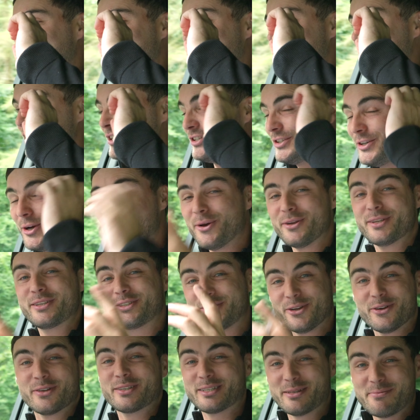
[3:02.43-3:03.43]
It just
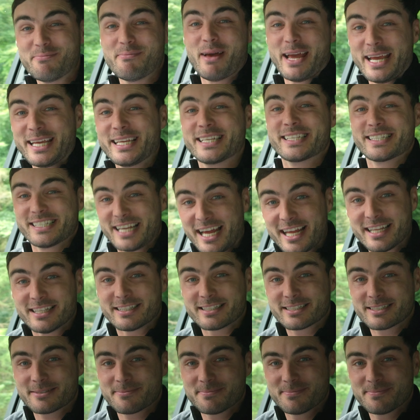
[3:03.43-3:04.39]
doesn't make sense.